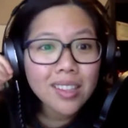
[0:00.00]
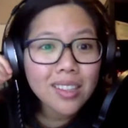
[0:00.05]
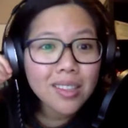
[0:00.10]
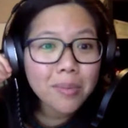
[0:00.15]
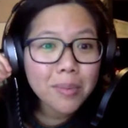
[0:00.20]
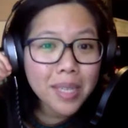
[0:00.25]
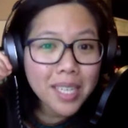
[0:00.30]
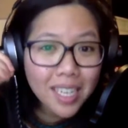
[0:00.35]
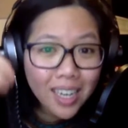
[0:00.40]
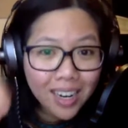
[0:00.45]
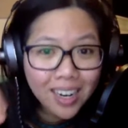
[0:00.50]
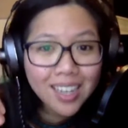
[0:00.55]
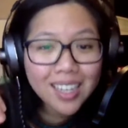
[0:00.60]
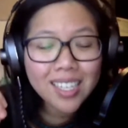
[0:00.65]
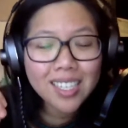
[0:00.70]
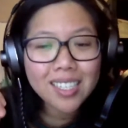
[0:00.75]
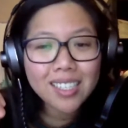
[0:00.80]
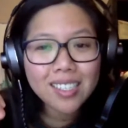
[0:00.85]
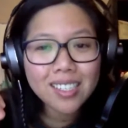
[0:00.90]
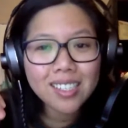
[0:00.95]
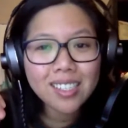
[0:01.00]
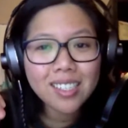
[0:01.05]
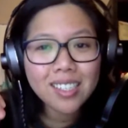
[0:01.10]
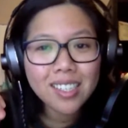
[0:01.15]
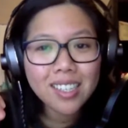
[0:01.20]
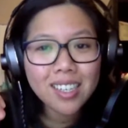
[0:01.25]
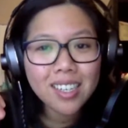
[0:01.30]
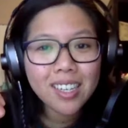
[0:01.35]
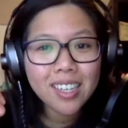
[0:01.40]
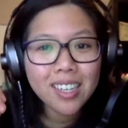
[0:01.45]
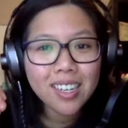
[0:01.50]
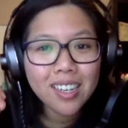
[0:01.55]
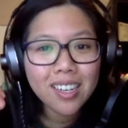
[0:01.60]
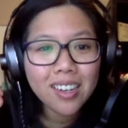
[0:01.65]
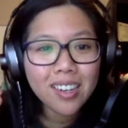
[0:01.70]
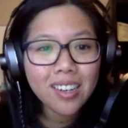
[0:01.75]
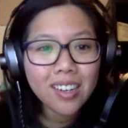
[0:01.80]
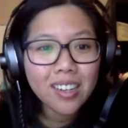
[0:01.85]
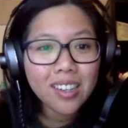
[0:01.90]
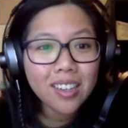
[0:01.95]
because
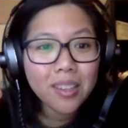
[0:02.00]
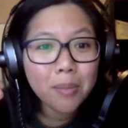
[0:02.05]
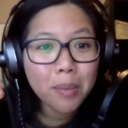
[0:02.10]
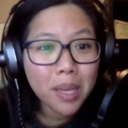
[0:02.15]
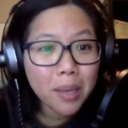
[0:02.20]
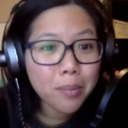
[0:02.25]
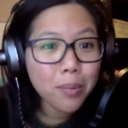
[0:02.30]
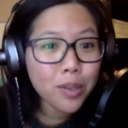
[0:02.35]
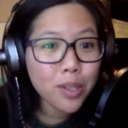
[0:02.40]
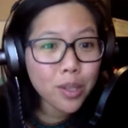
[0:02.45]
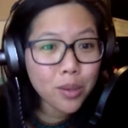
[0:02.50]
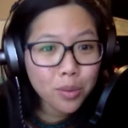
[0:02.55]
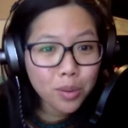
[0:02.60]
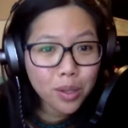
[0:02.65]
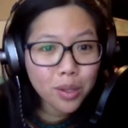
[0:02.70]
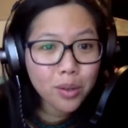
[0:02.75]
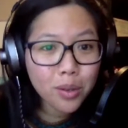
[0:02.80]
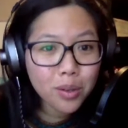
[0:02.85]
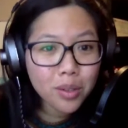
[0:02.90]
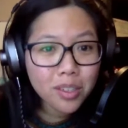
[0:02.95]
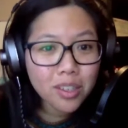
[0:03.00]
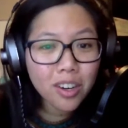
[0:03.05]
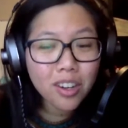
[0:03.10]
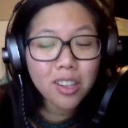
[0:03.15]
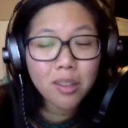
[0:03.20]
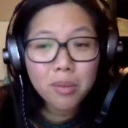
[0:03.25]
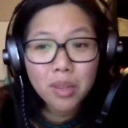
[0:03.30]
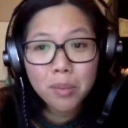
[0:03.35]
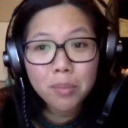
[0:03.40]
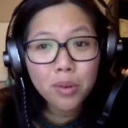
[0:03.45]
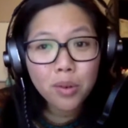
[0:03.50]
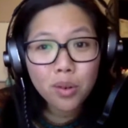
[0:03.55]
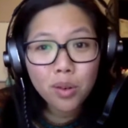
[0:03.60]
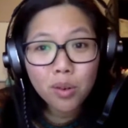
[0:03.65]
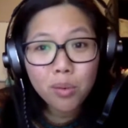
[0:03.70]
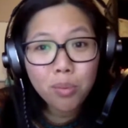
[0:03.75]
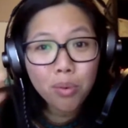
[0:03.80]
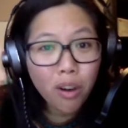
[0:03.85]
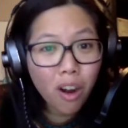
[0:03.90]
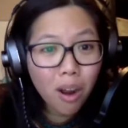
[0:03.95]
the people you lose are the people
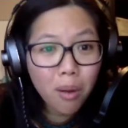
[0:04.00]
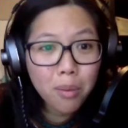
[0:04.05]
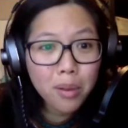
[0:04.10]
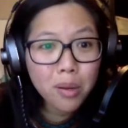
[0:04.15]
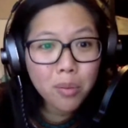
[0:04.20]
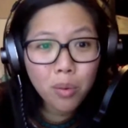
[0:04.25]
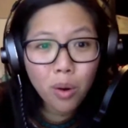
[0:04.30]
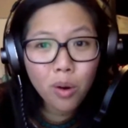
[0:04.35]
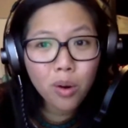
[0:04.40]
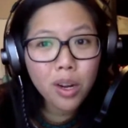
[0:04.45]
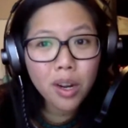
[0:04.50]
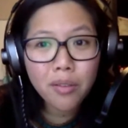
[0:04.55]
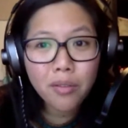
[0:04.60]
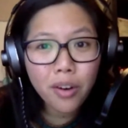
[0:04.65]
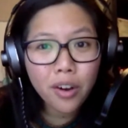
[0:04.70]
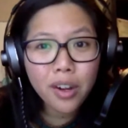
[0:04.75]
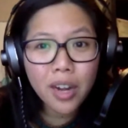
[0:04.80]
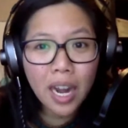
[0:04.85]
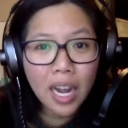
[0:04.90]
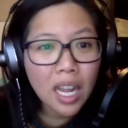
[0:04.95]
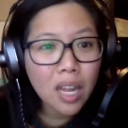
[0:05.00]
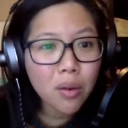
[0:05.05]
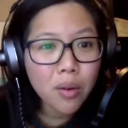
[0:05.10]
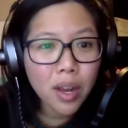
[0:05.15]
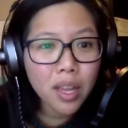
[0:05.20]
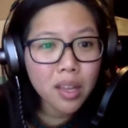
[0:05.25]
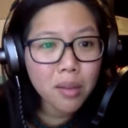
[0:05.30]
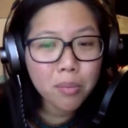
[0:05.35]
who probably won't convert anyway.